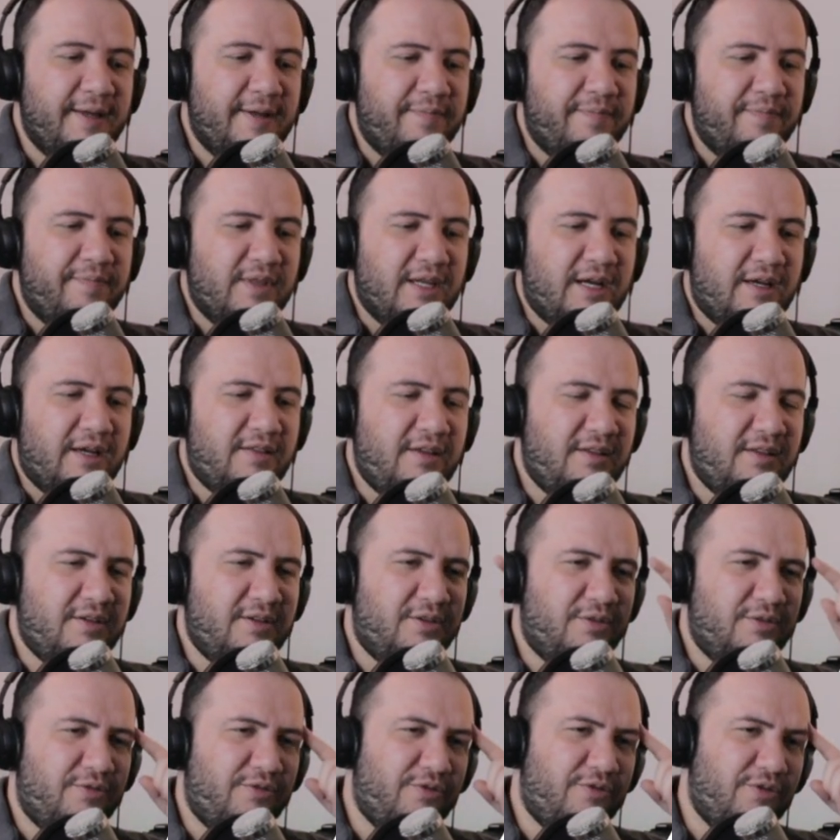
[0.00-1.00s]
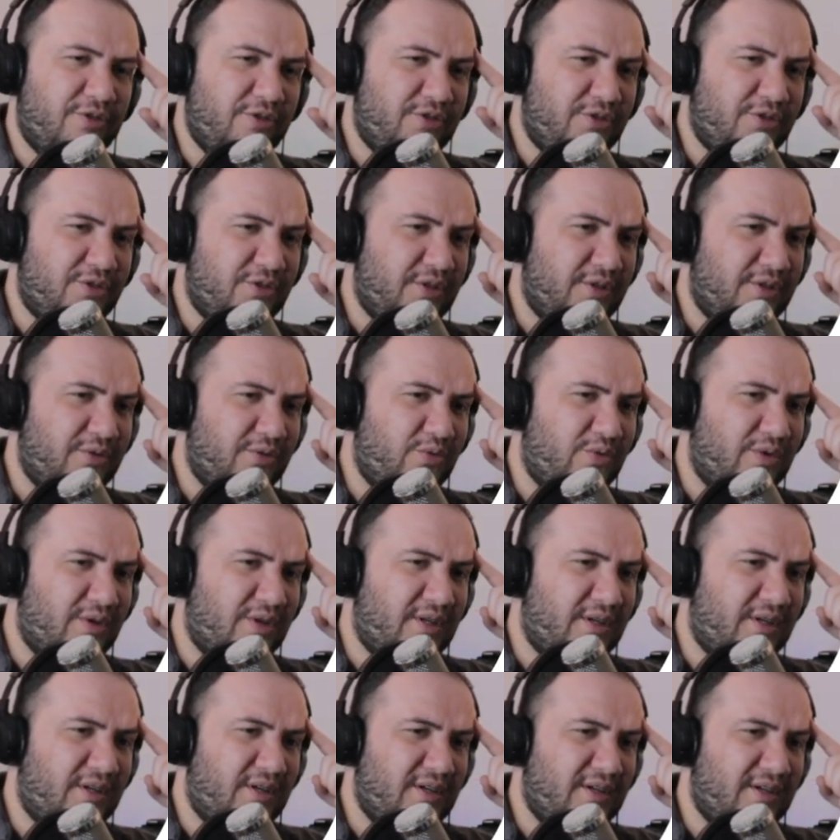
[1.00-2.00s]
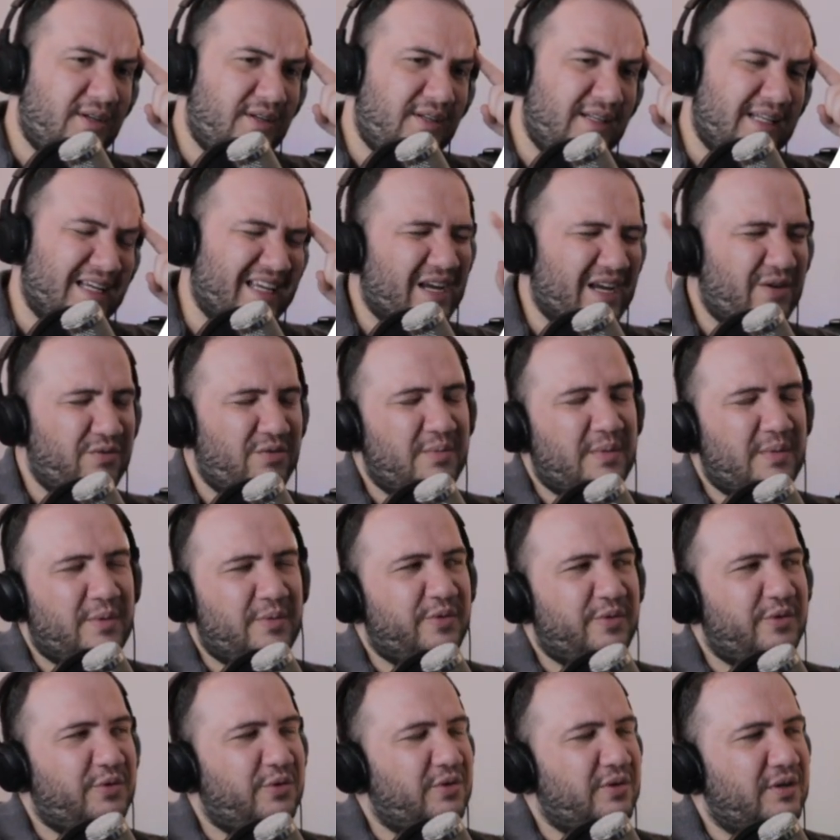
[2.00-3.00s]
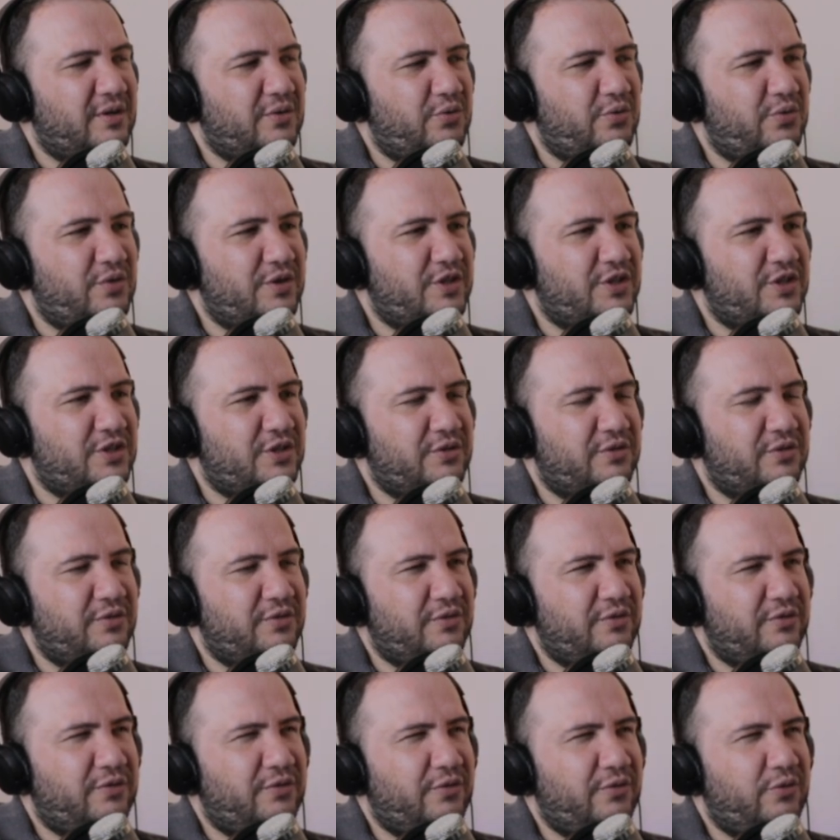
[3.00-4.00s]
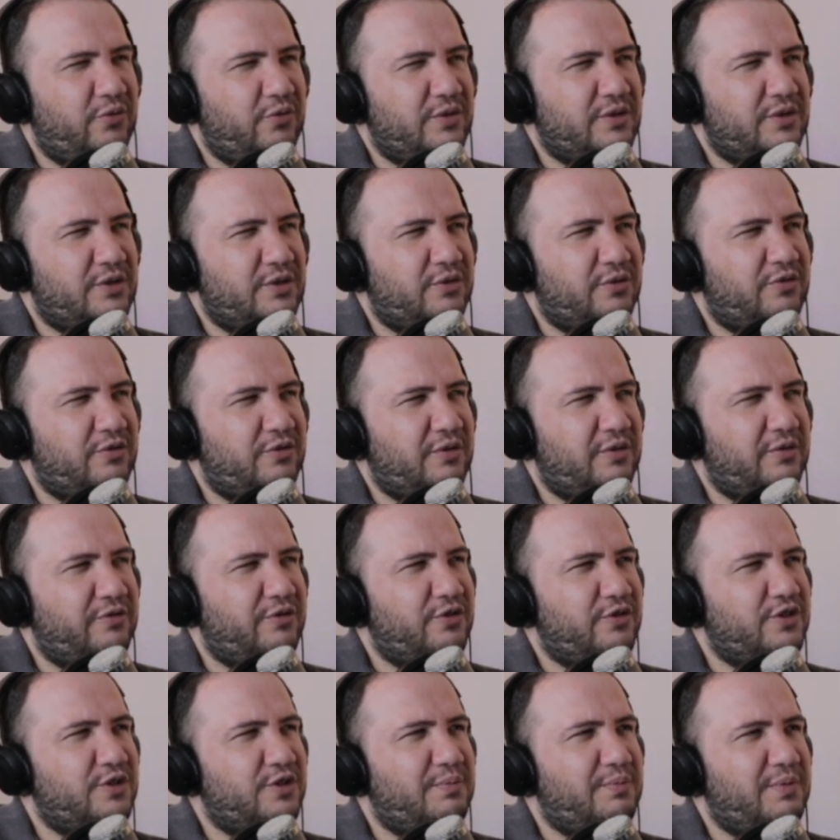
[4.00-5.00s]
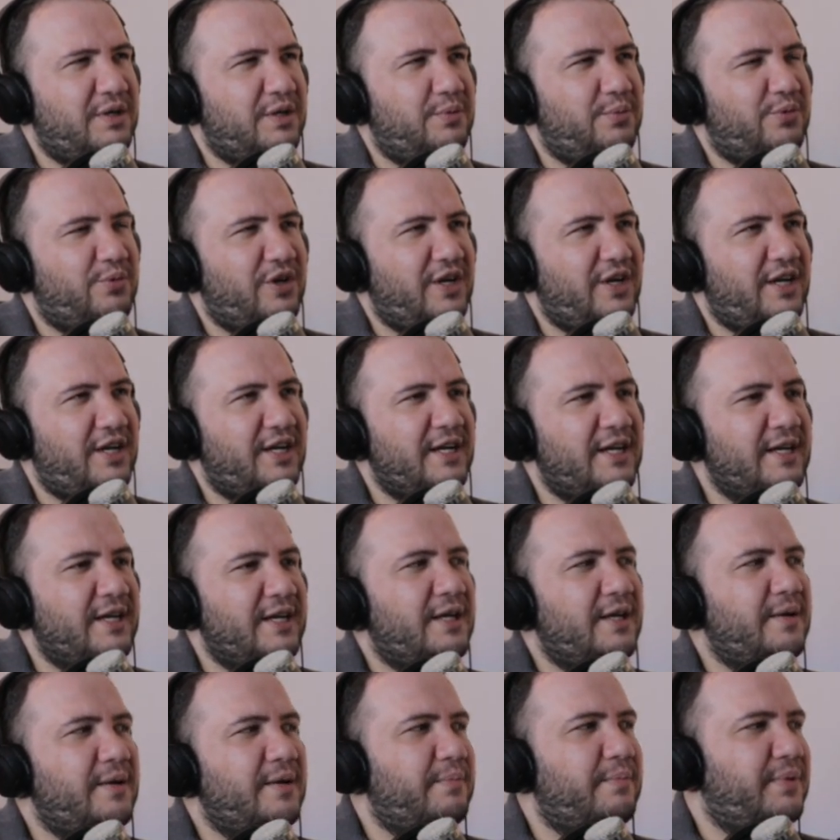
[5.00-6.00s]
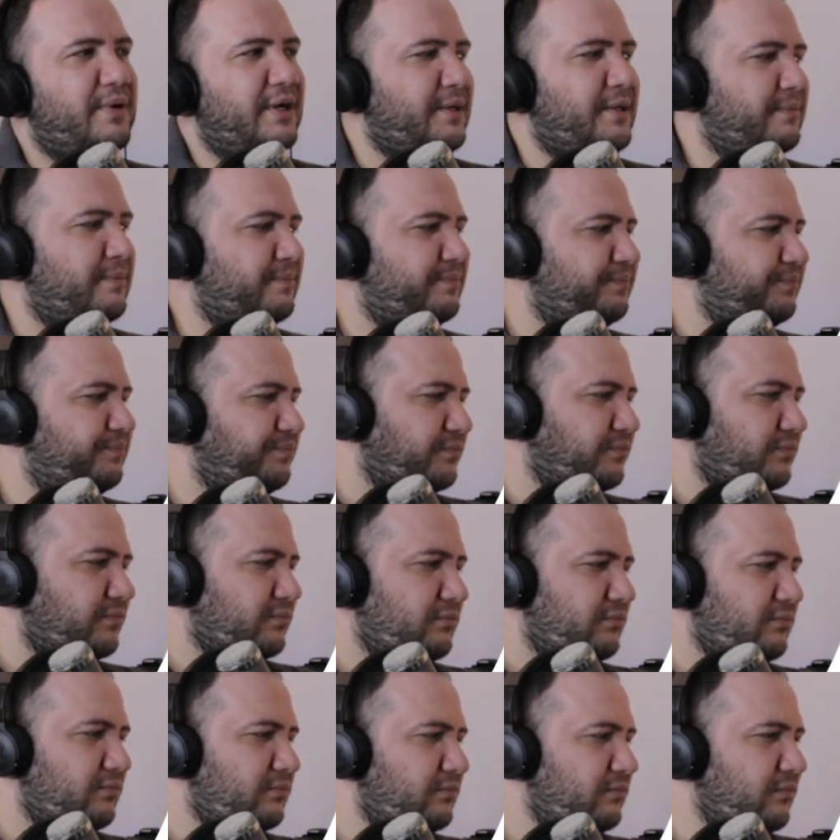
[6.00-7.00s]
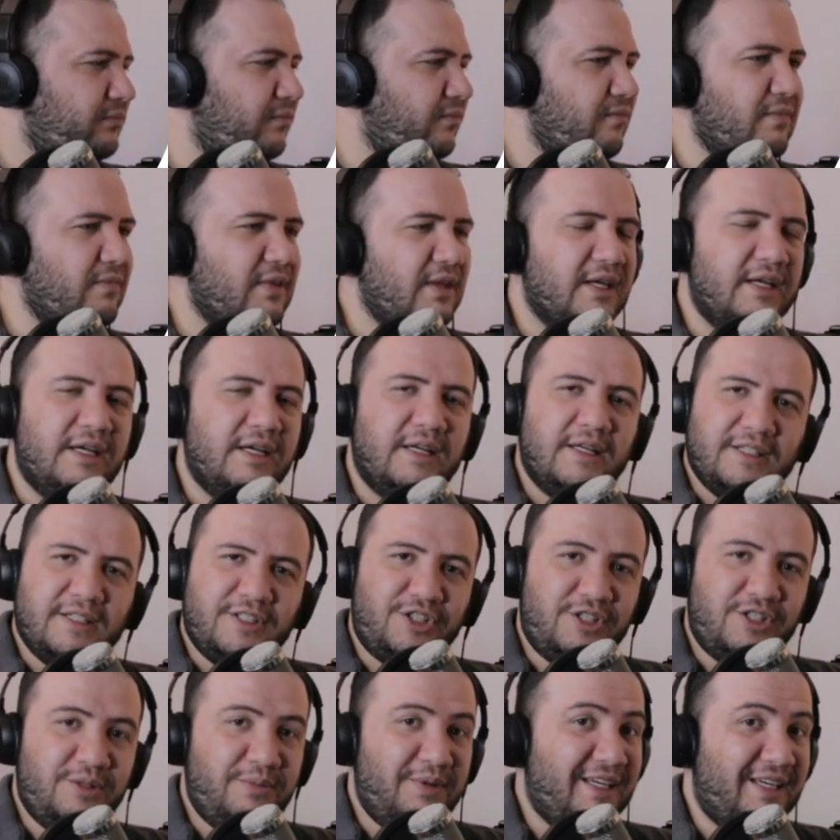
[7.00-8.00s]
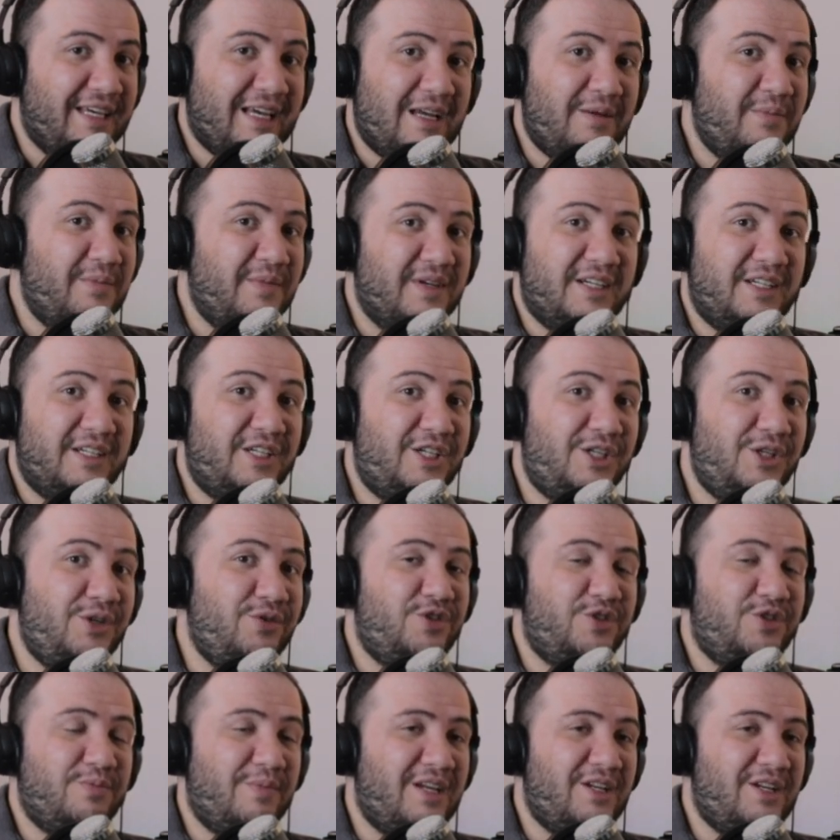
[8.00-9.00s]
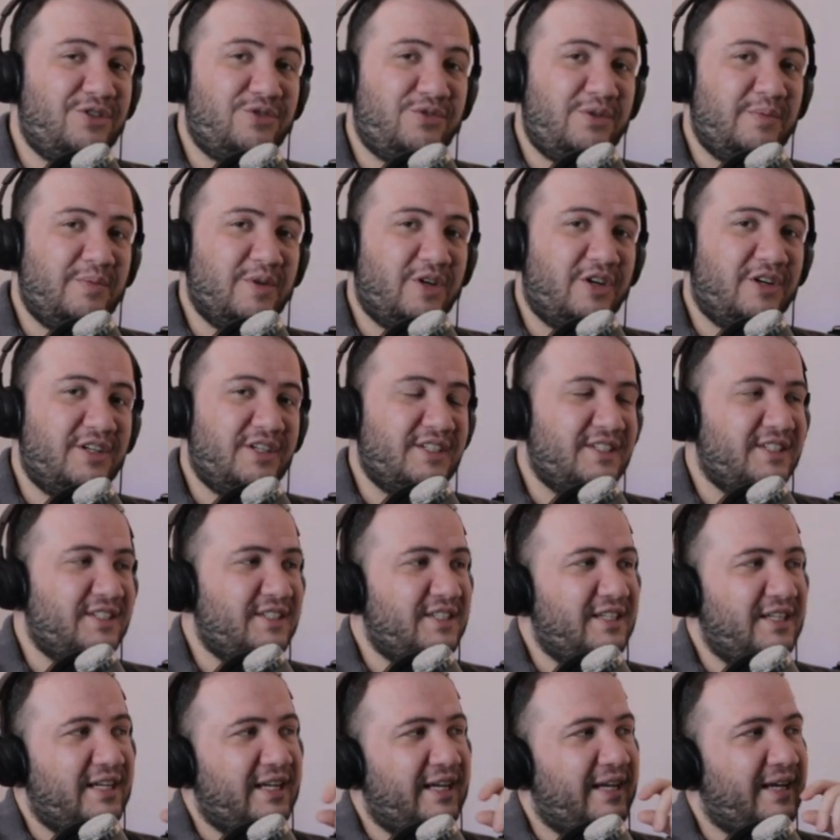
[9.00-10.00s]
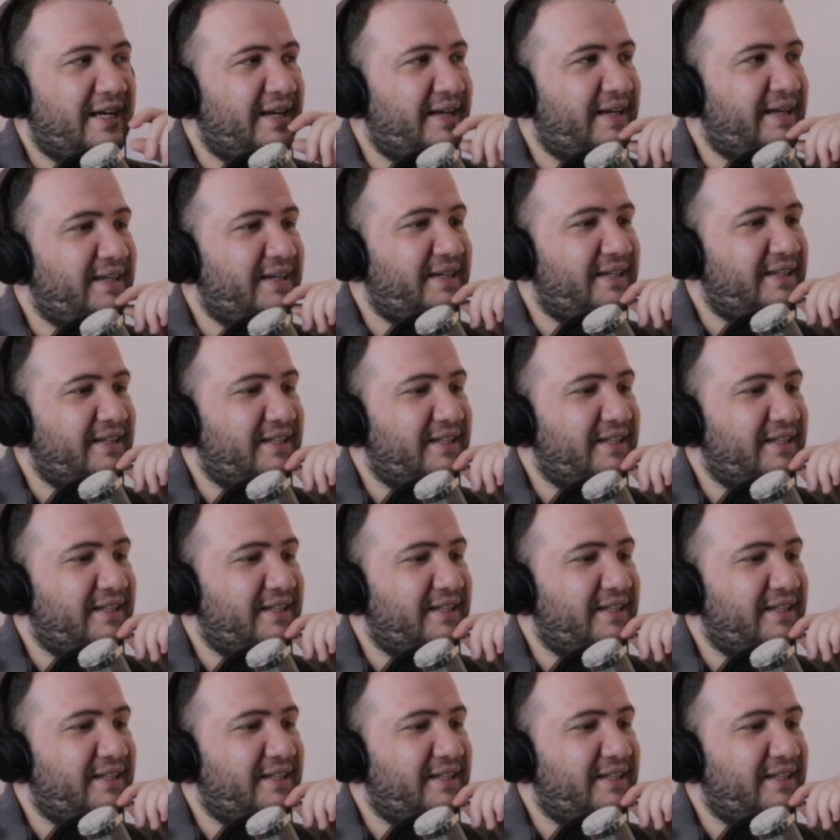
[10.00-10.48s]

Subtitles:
I think her first one, I can't remember which was her first big break, but she became a huge mainstream artist. And